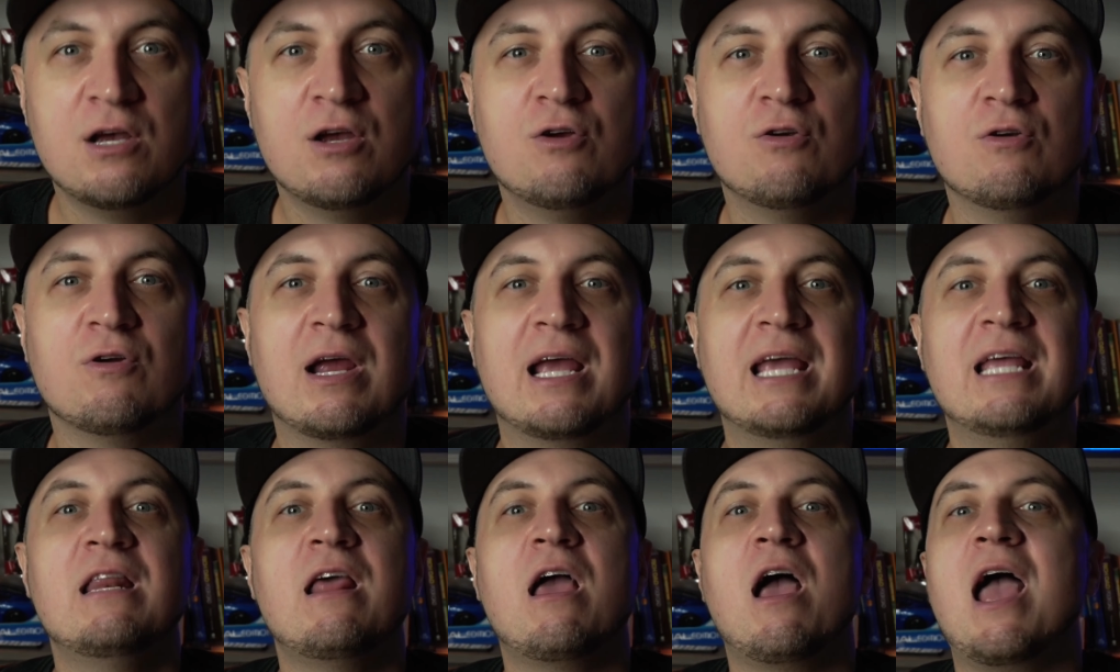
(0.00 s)

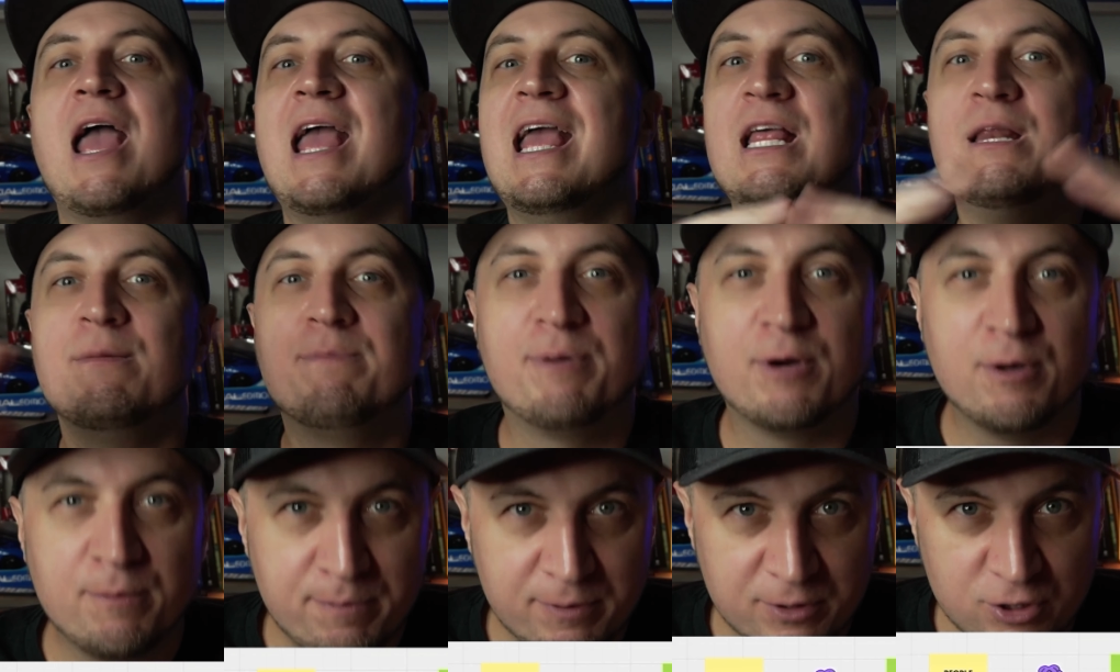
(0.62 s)
right? In
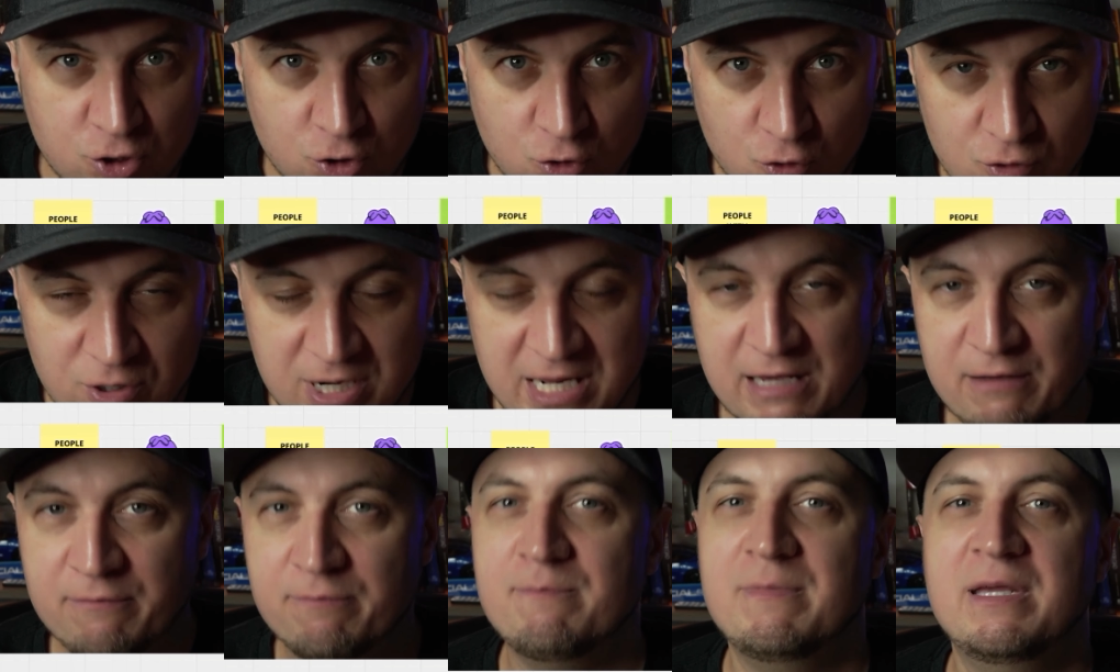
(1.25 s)

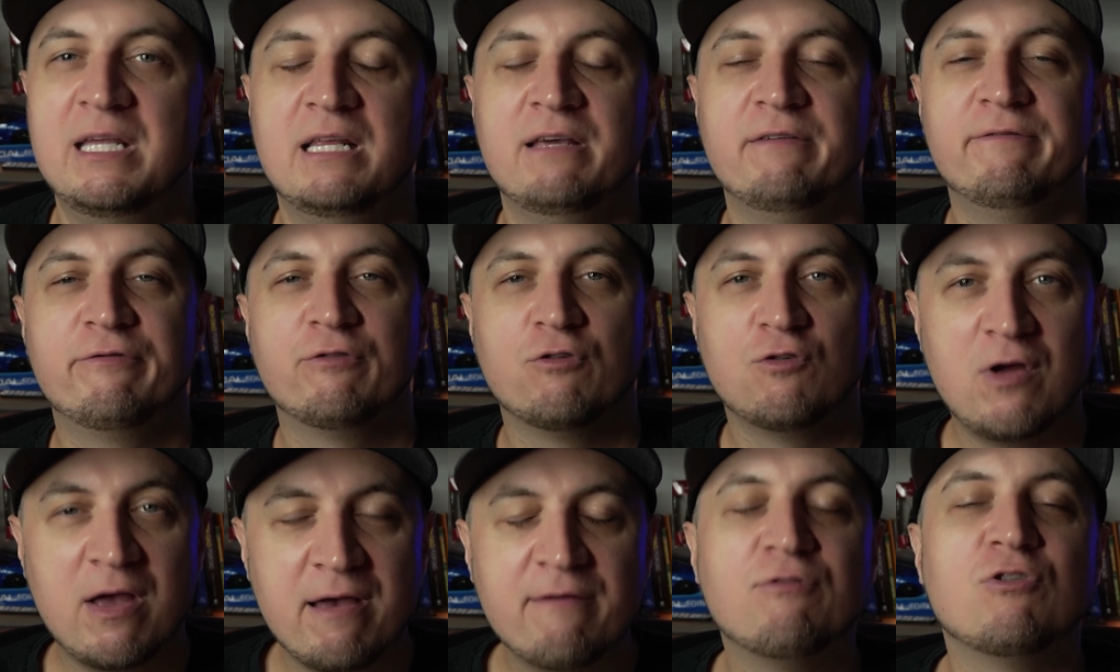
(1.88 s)
perpetuity, meaning
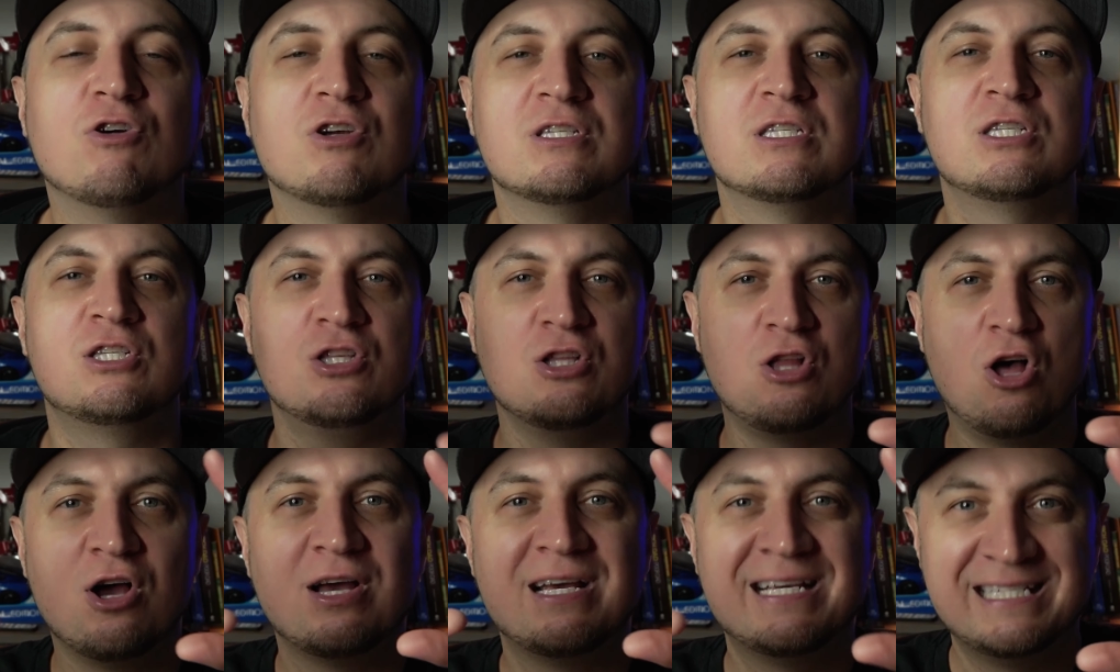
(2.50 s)
forever. As
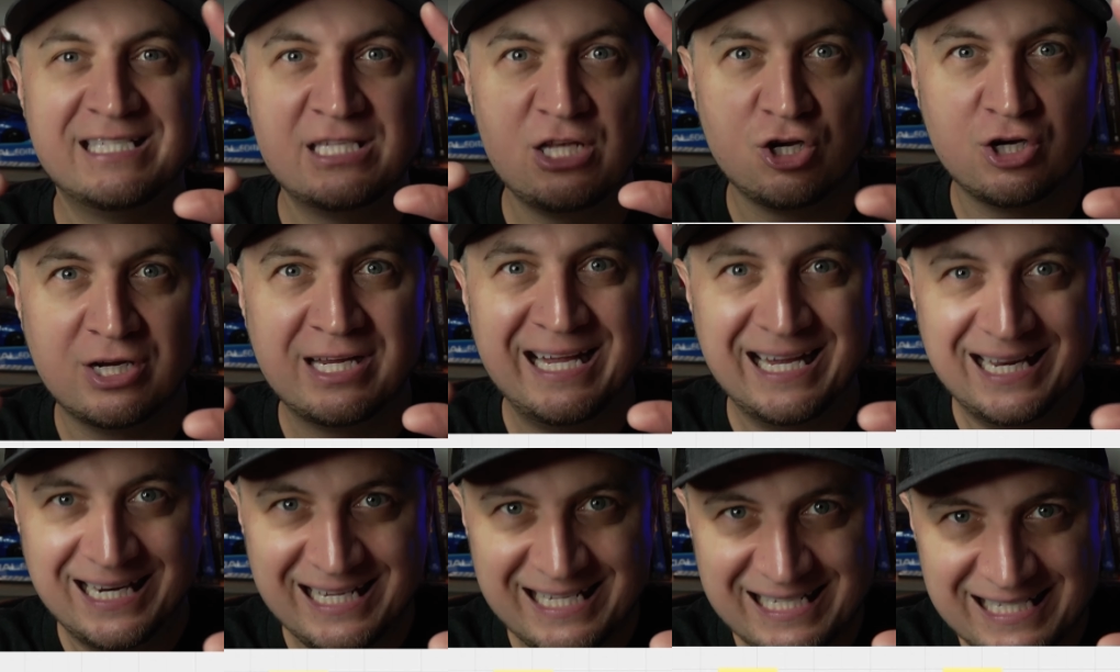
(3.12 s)
long as they're
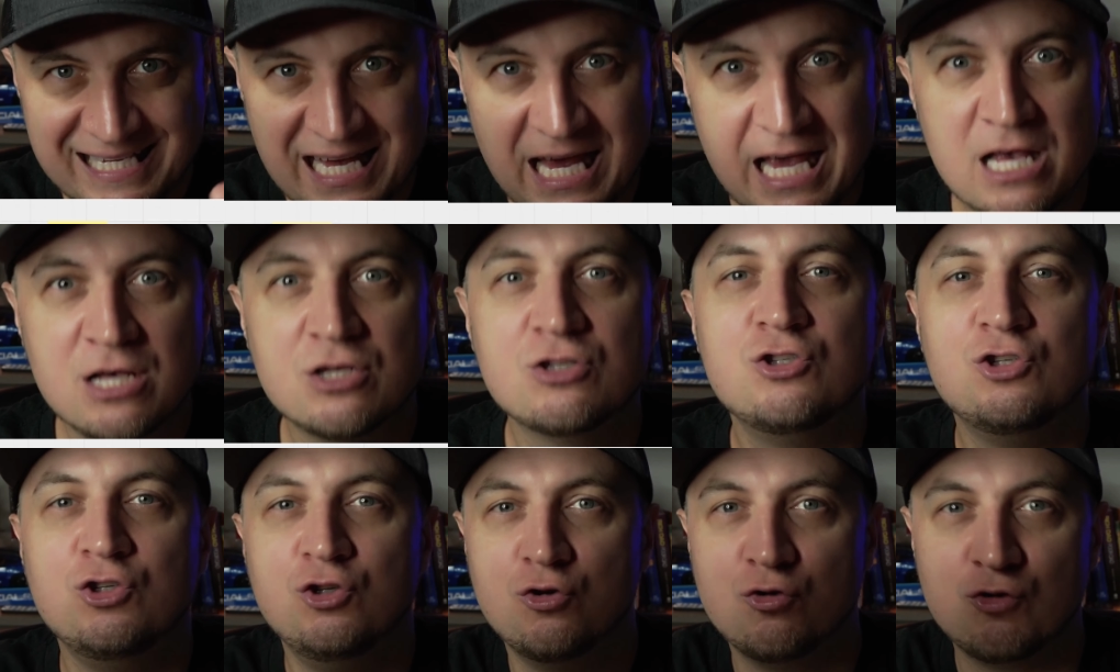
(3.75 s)
getting
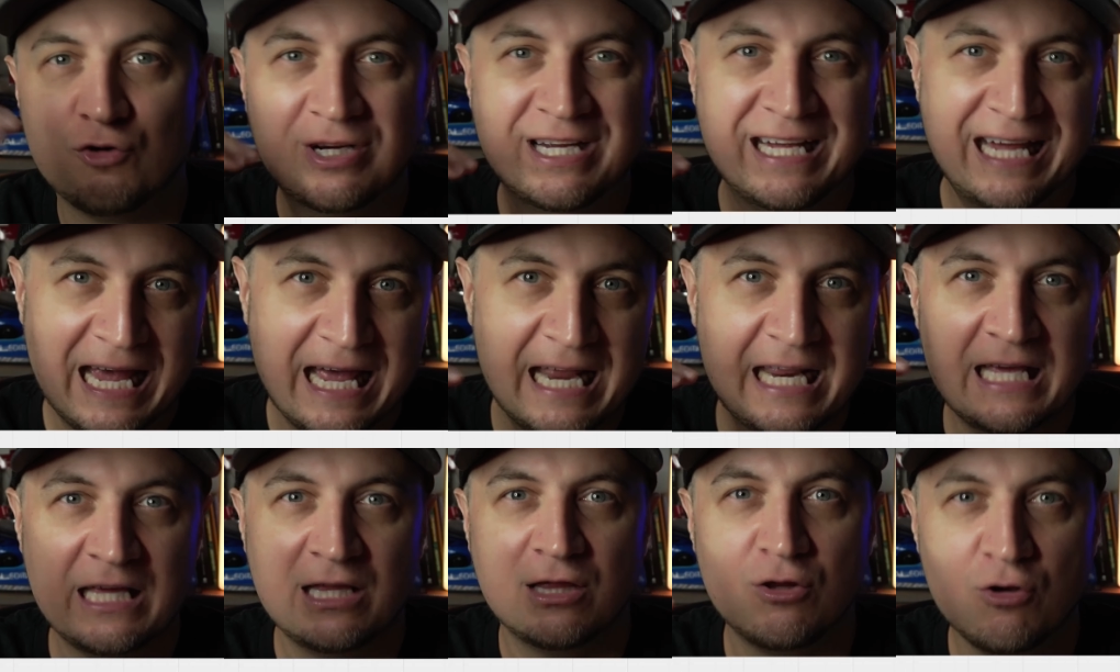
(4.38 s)
sales, you're
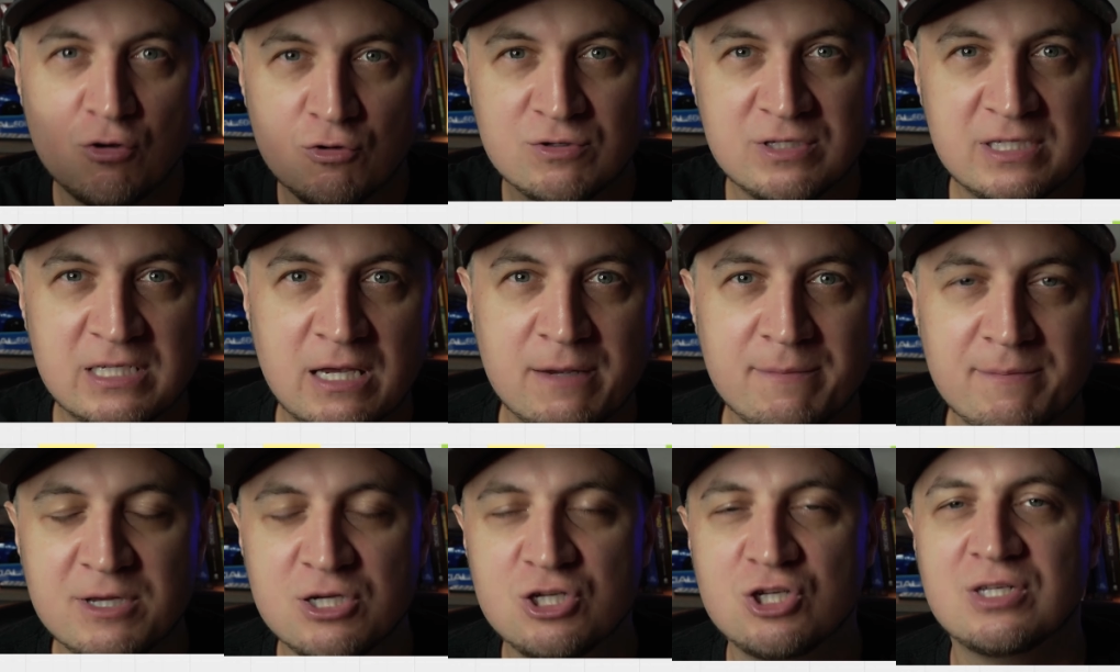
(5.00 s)
getting those
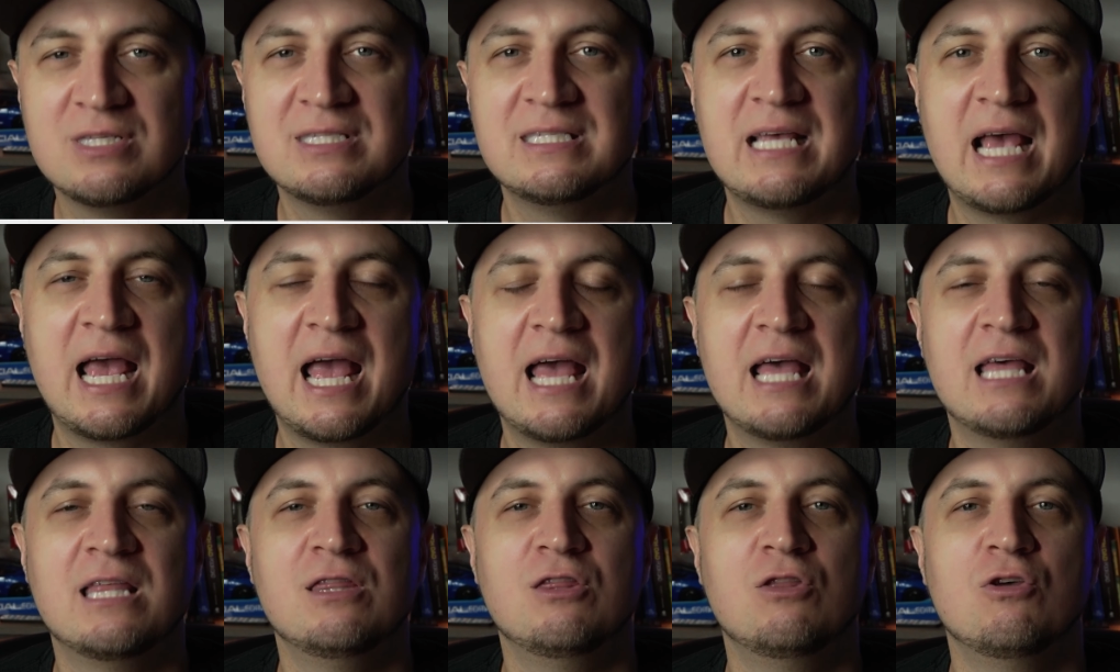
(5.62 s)
commissions
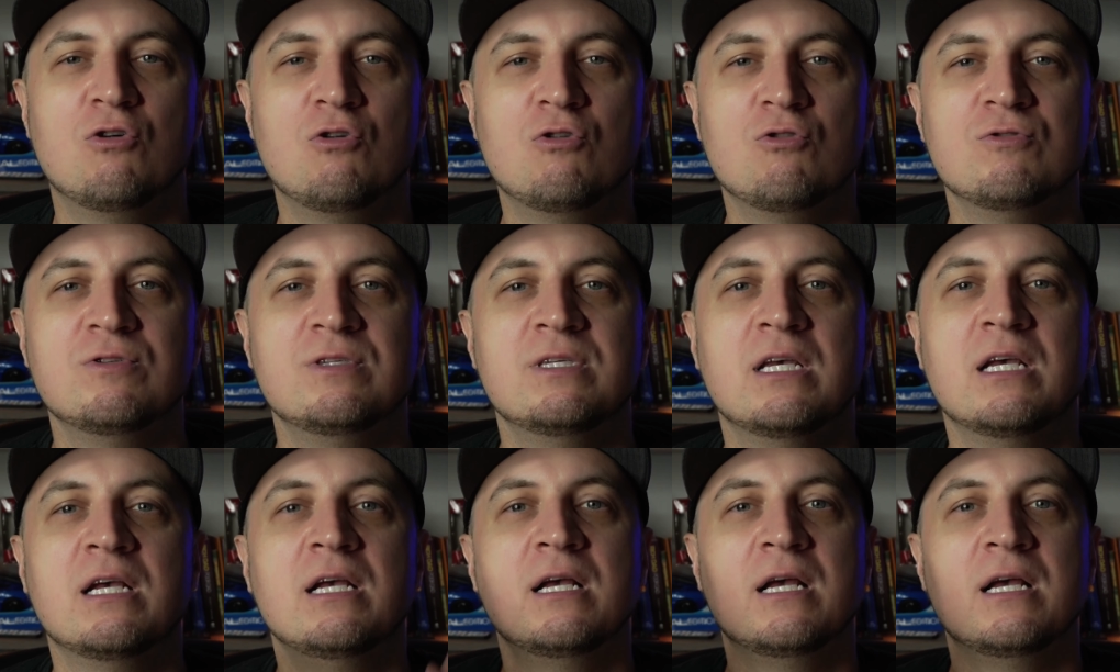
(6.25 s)
and those